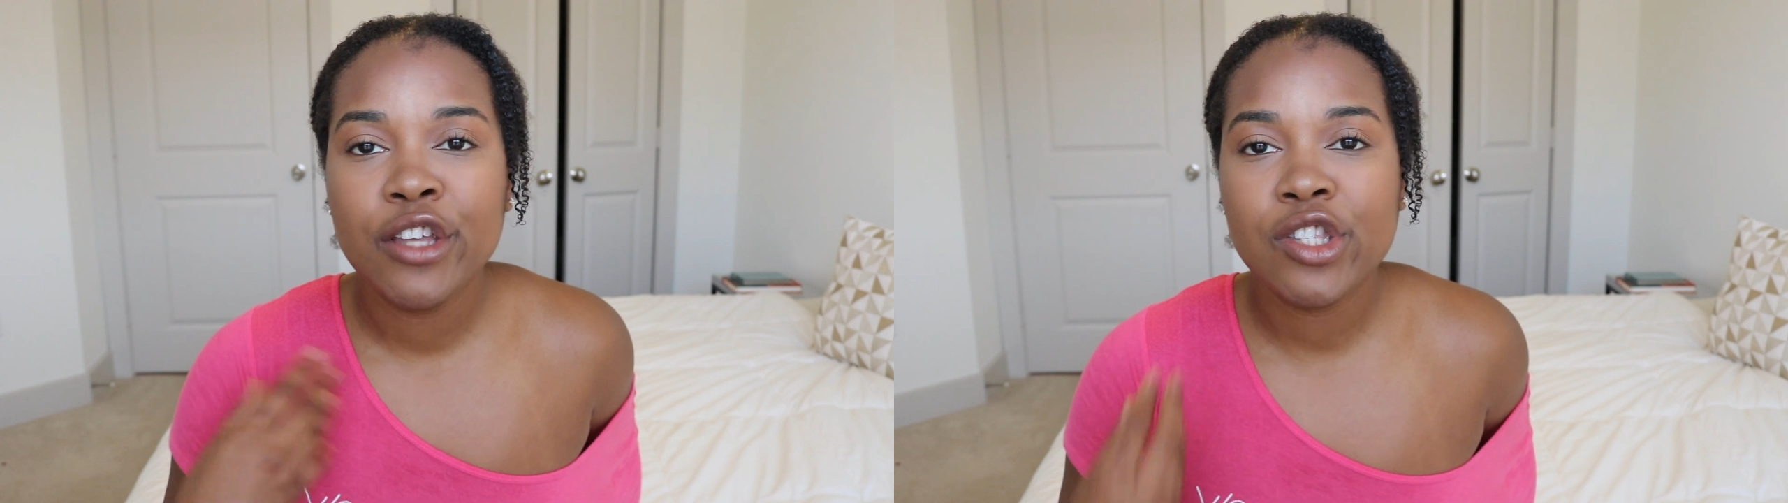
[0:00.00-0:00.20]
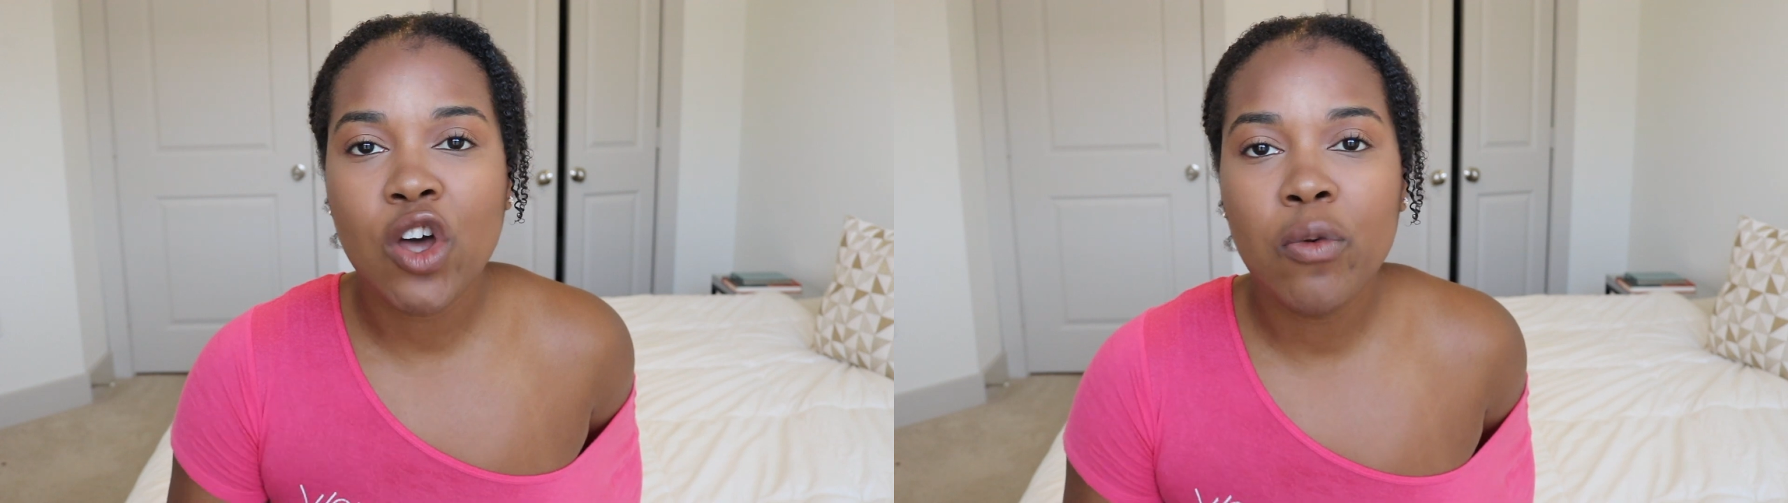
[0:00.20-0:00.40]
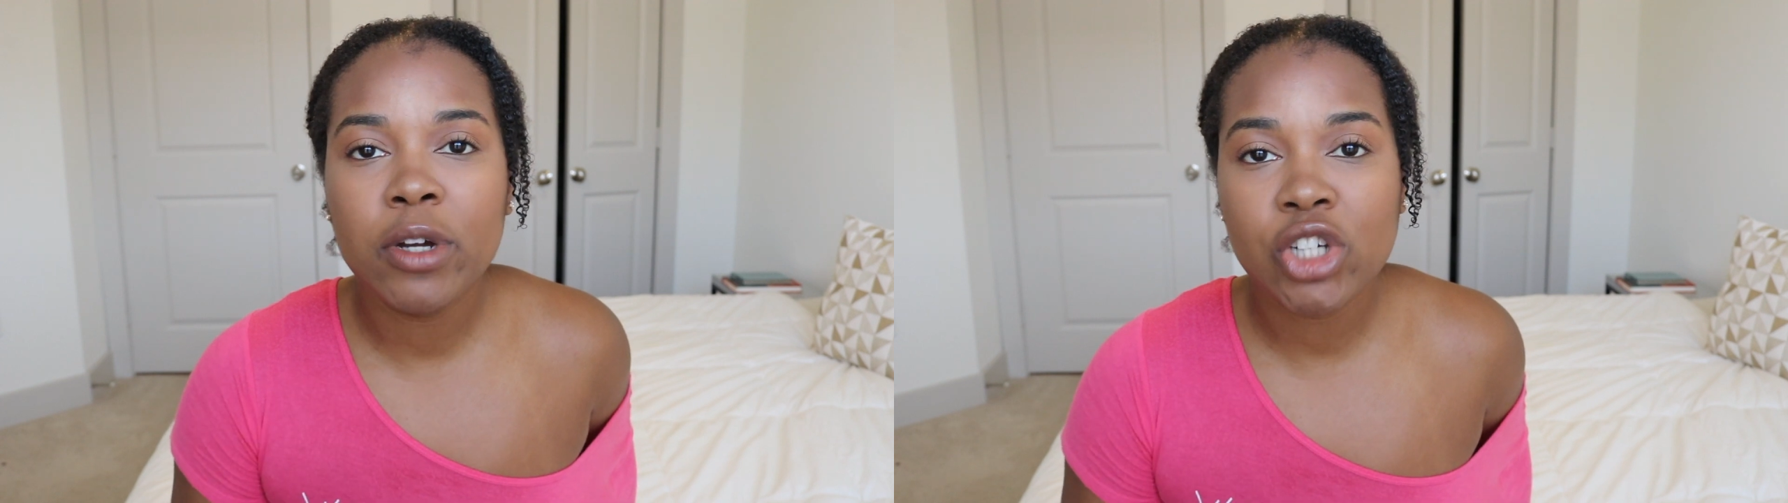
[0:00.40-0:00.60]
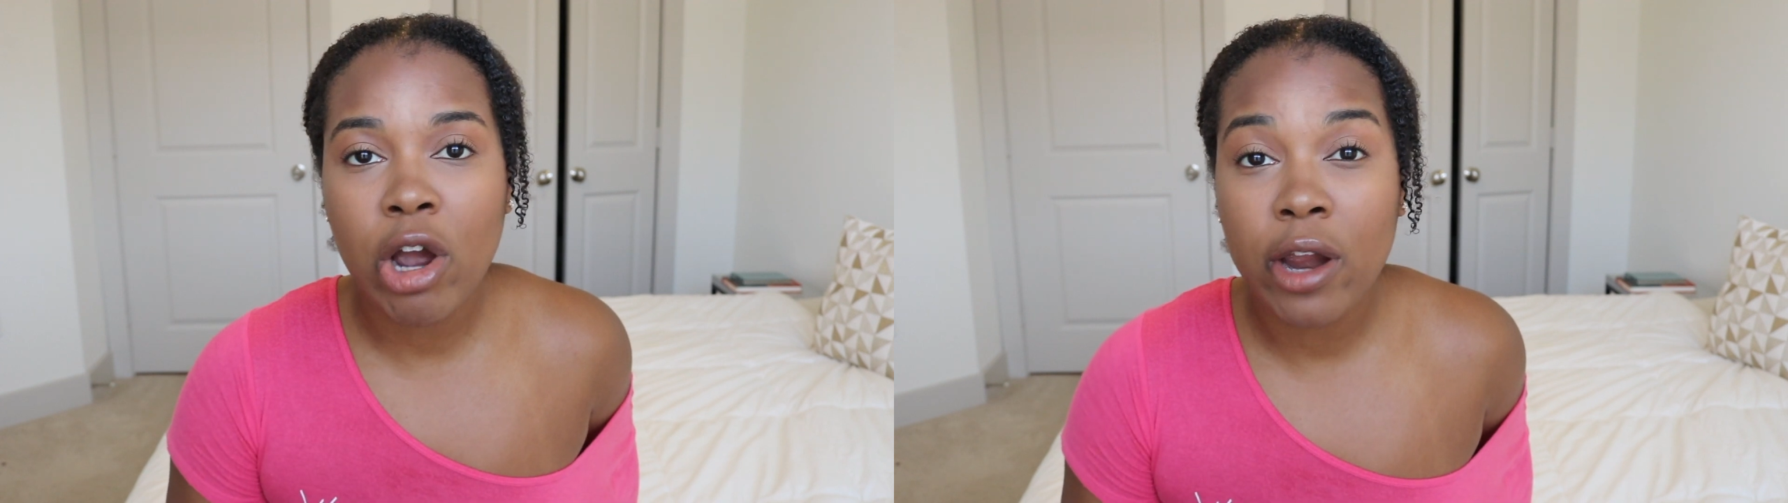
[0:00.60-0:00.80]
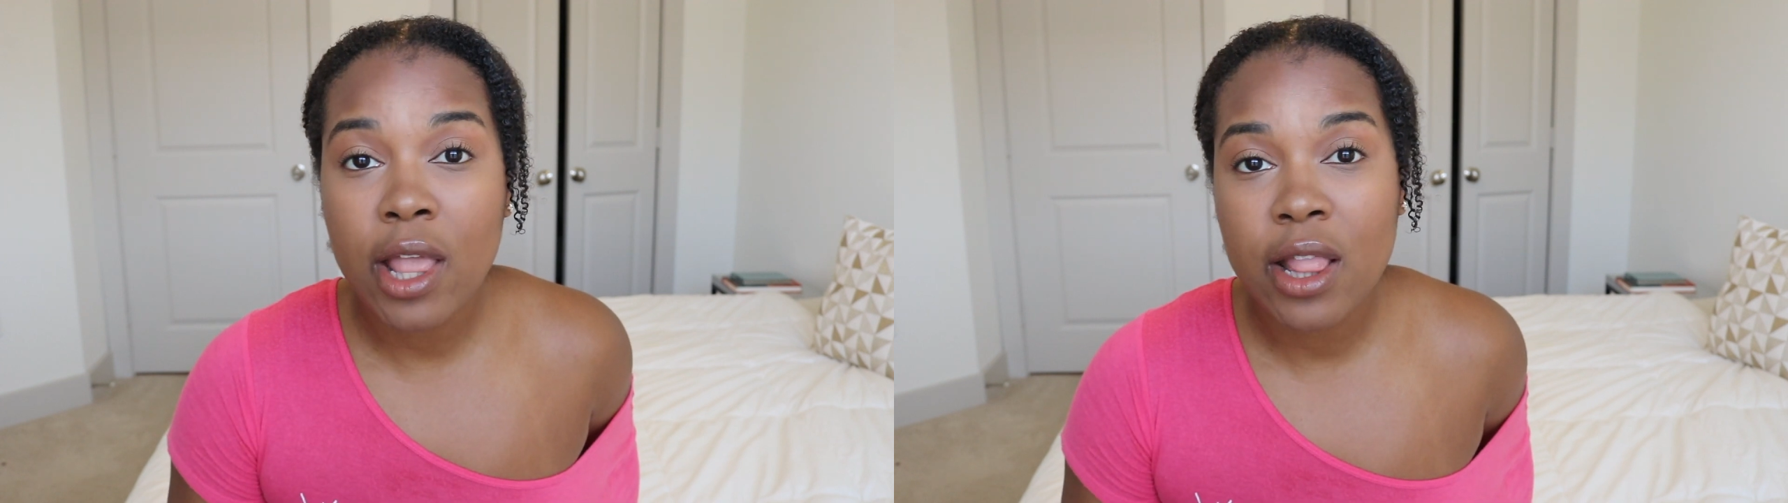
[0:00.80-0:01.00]
So much
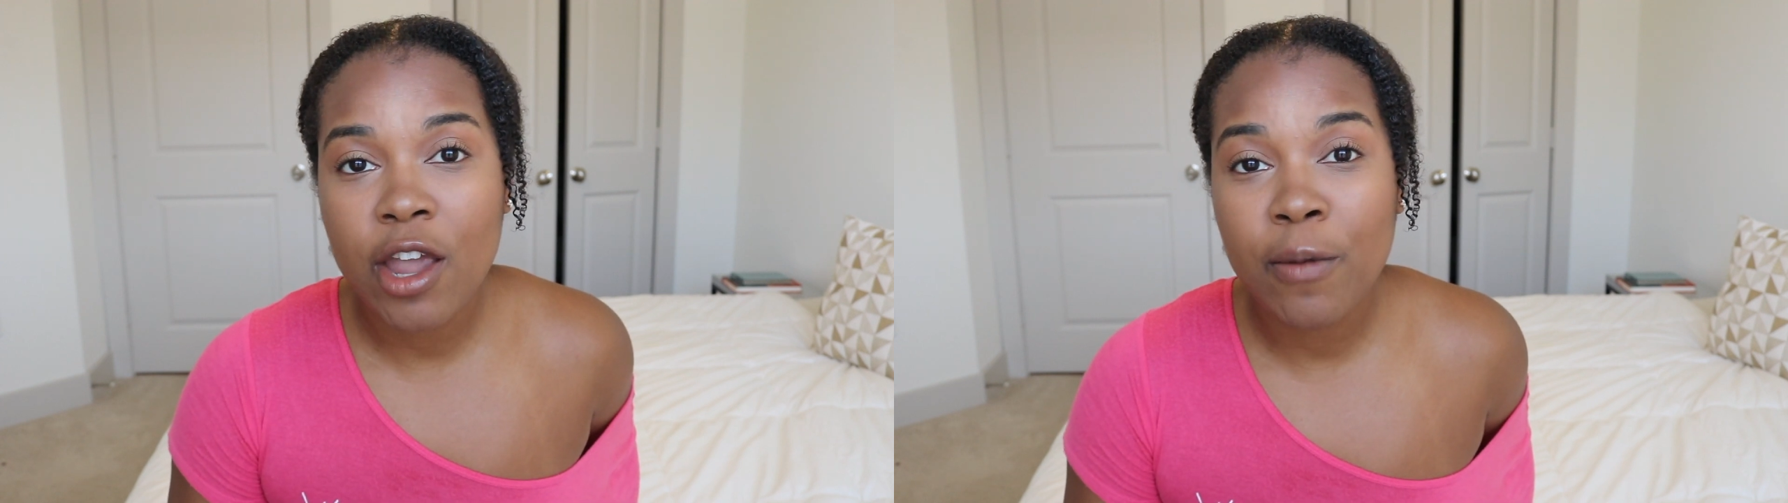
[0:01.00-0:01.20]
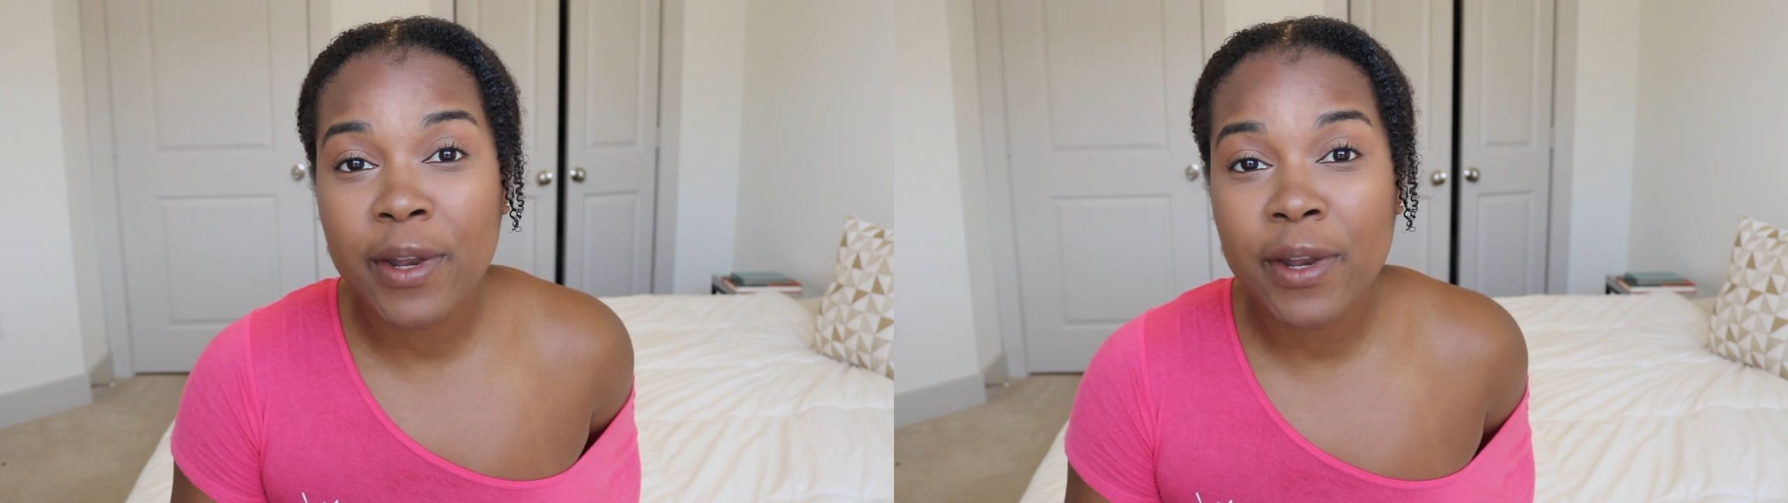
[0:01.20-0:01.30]
art in there.